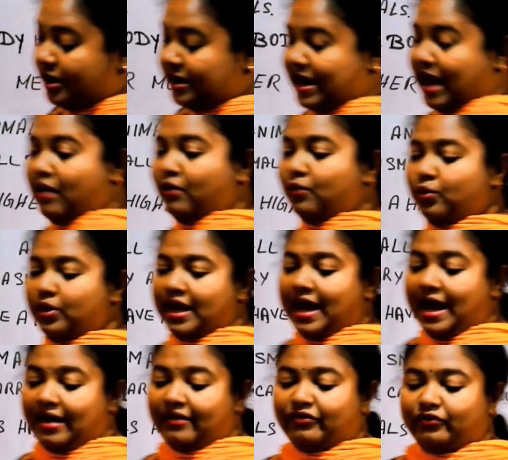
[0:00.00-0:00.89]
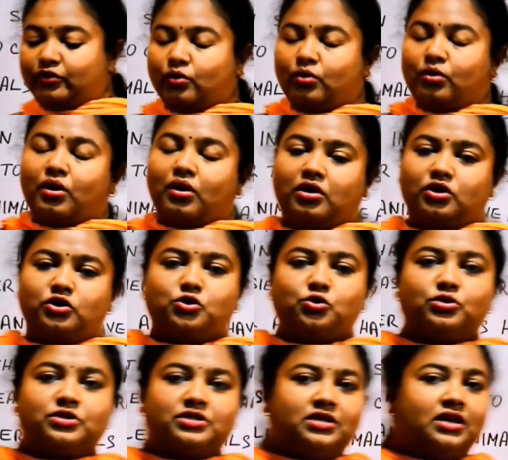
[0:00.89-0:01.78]
now we have to
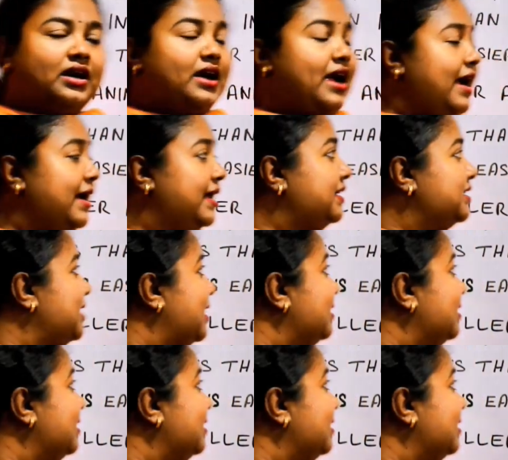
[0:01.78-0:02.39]
choose the correct